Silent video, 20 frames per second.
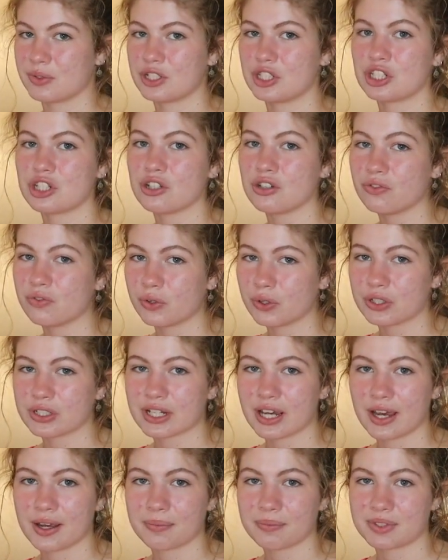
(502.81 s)
a 2/4
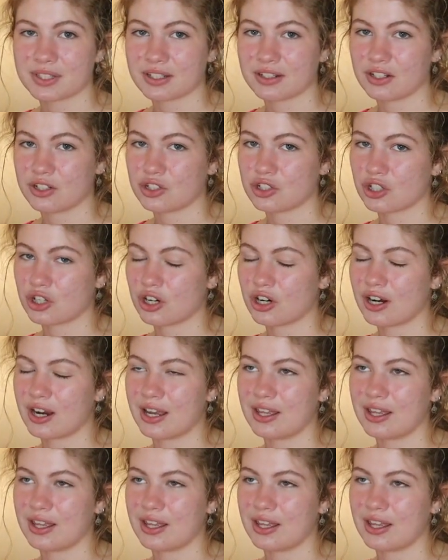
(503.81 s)
time signature,